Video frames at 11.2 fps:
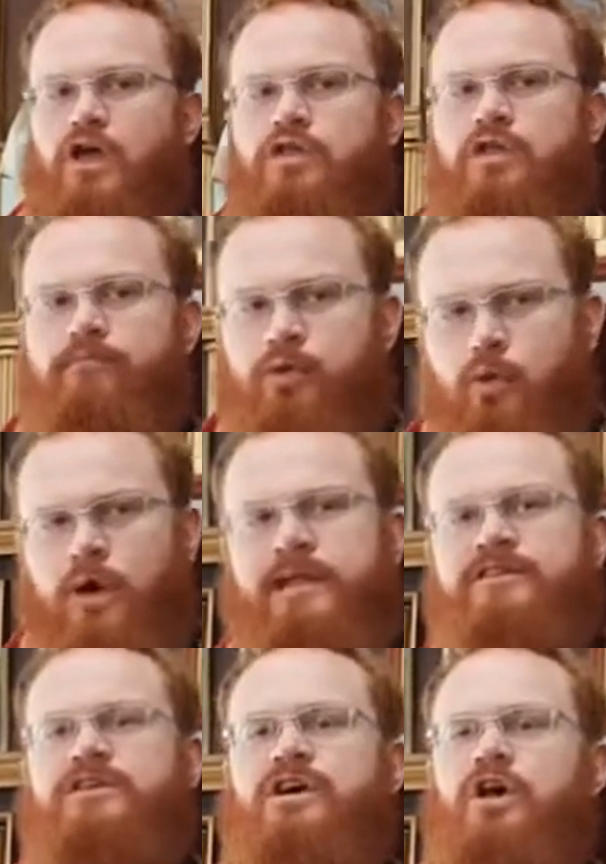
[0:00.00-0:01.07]
The
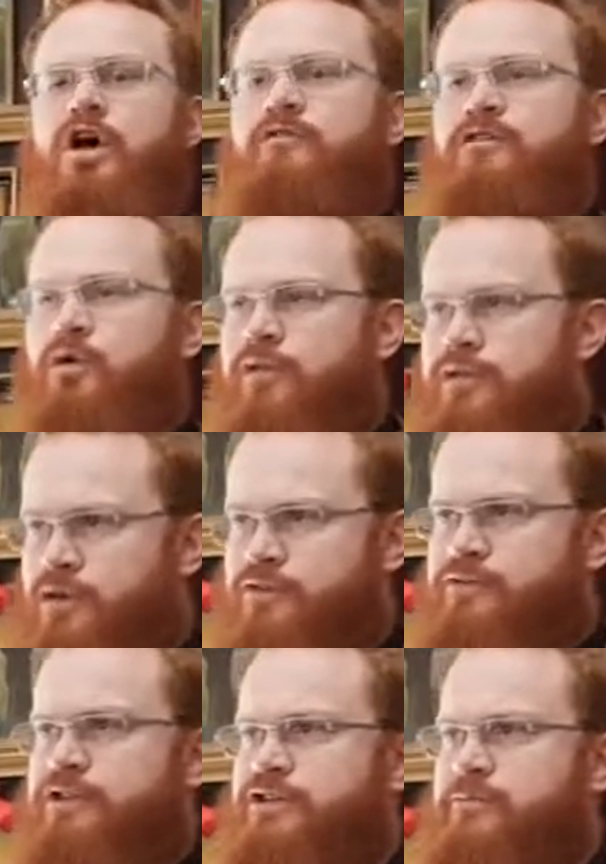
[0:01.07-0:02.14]
point of an Orthodox
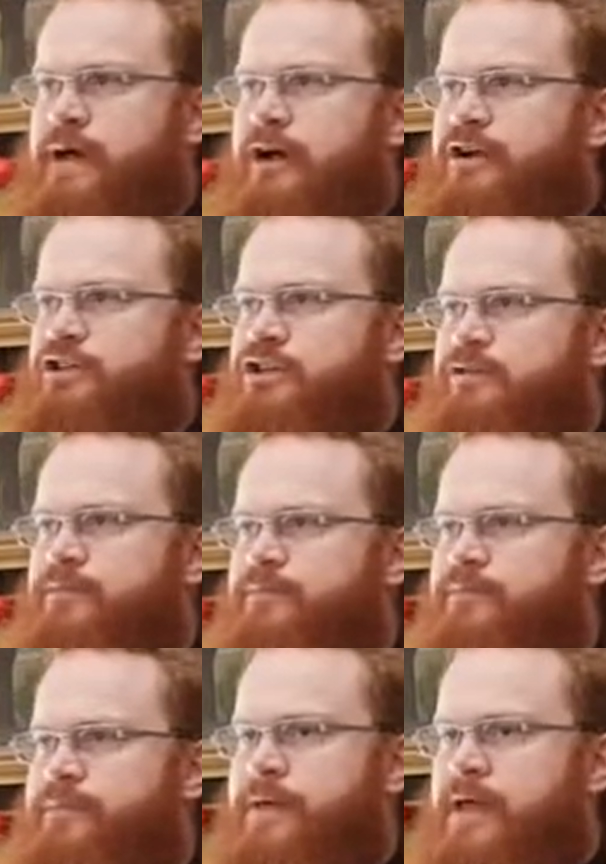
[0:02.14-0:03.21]
Christian marriage
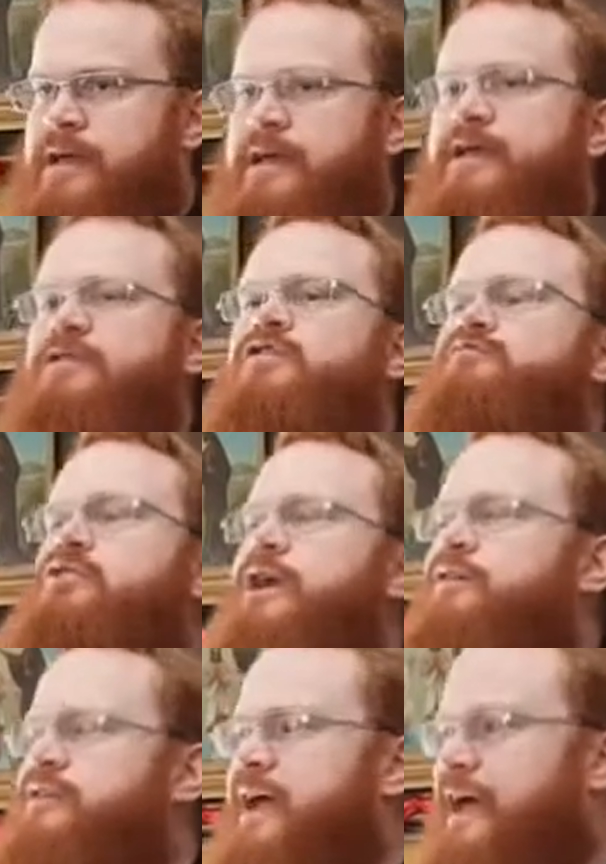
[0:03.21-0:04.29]
is to bring
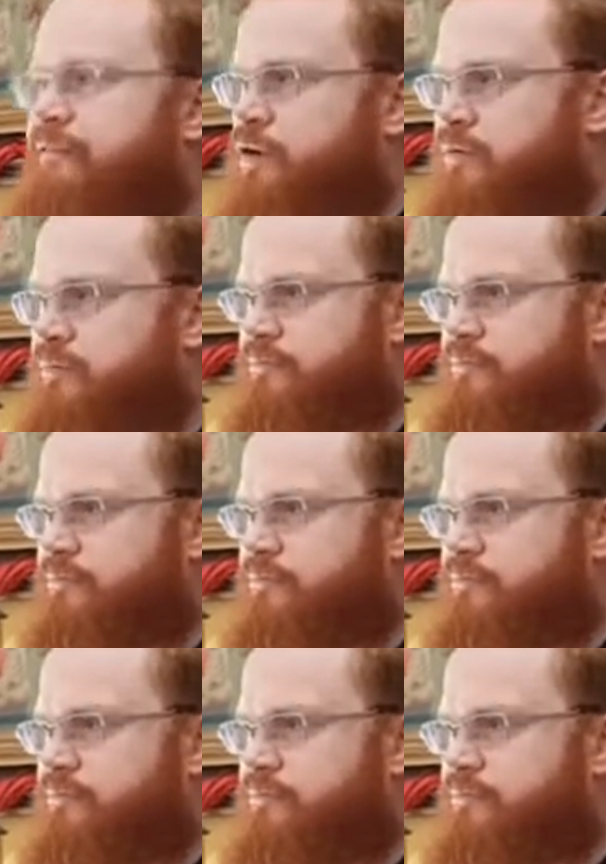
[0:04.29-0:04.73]
us to heaven.